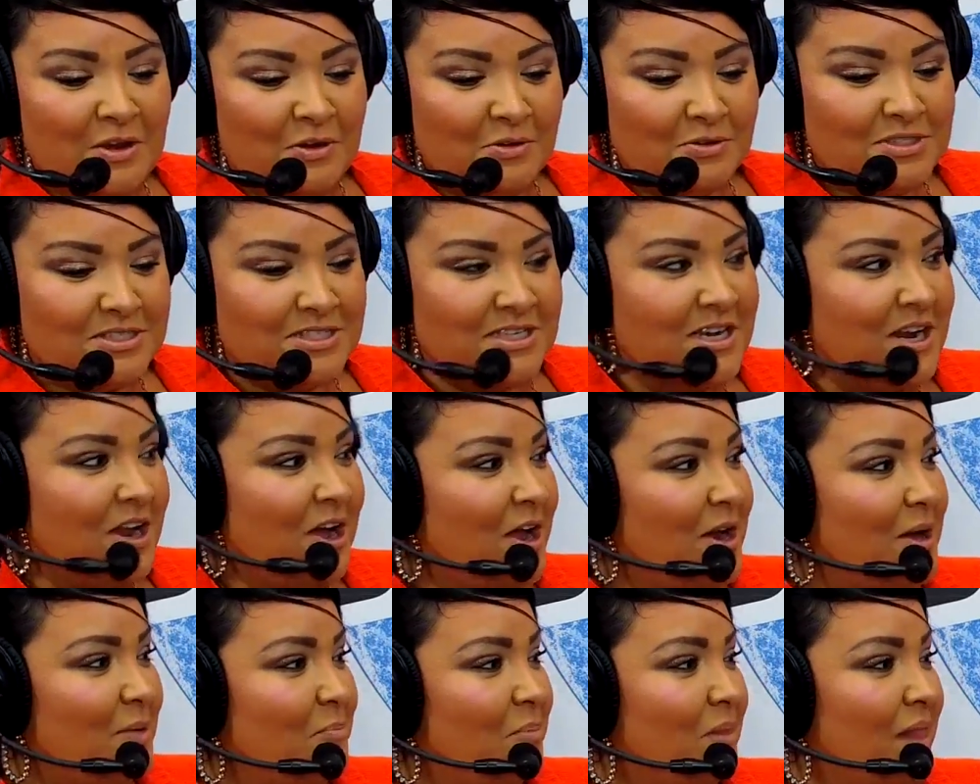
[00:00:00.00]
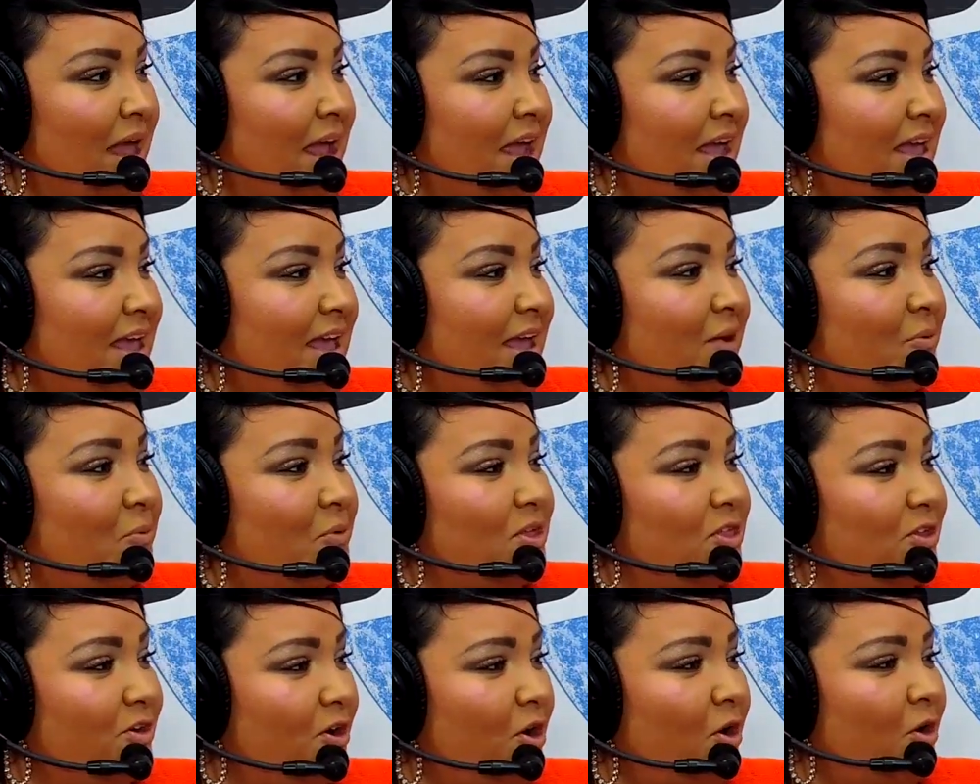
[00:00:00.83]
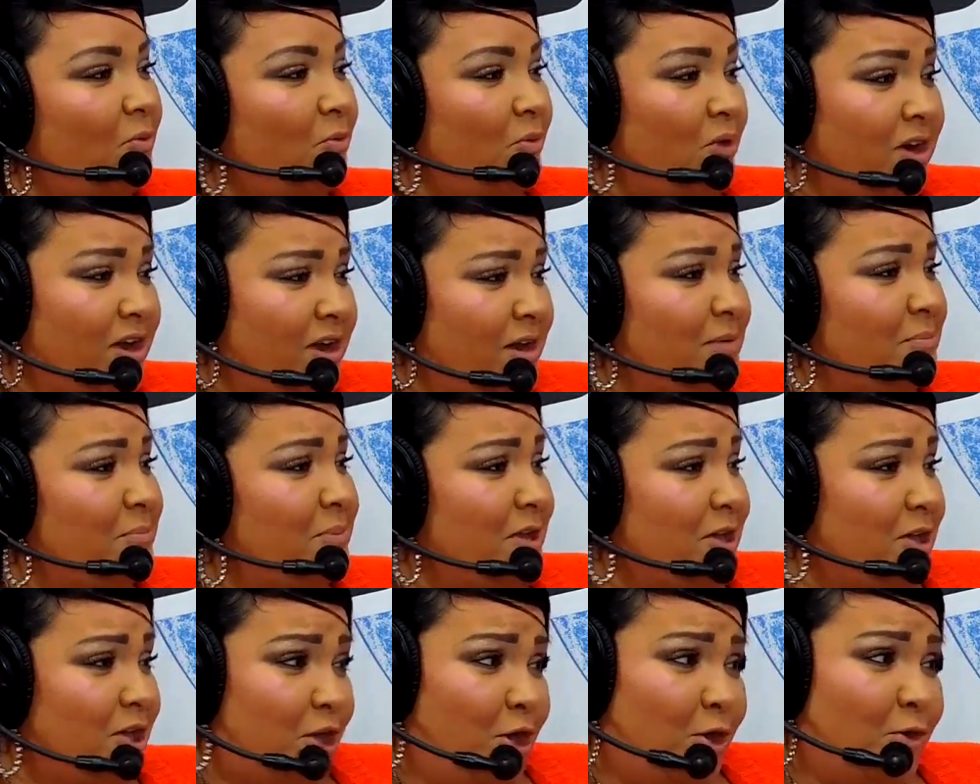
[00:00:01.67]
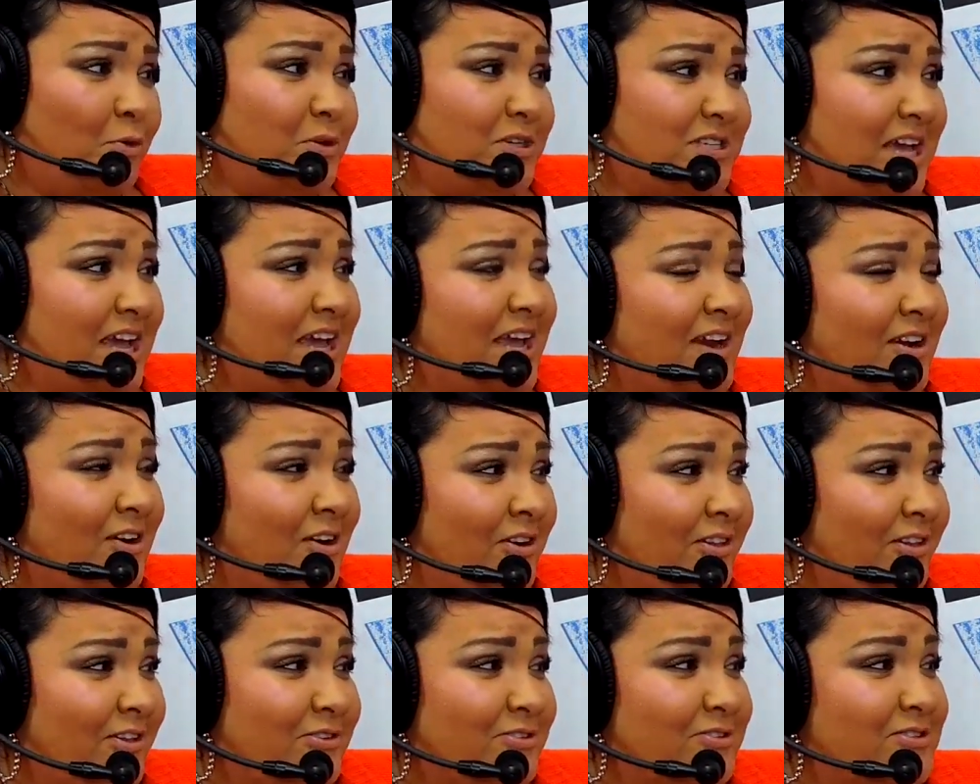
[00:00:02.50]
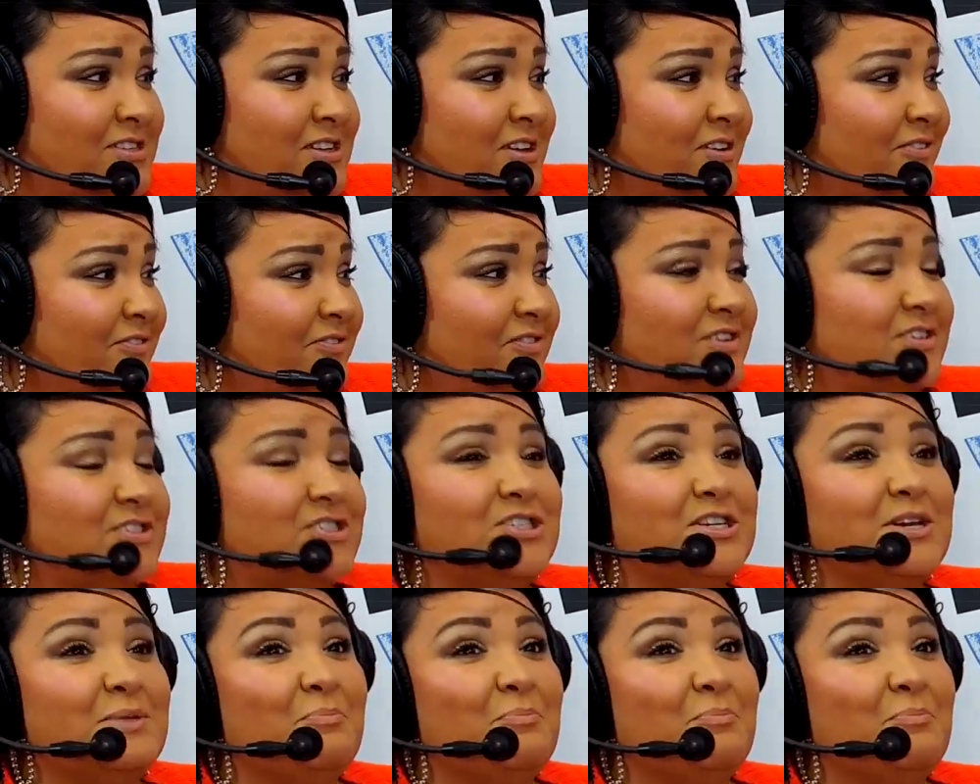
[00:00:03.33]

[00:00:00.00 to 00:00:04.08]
sitting on a blanket with her. Oh, we're gonna be cute, taking our little selfies. She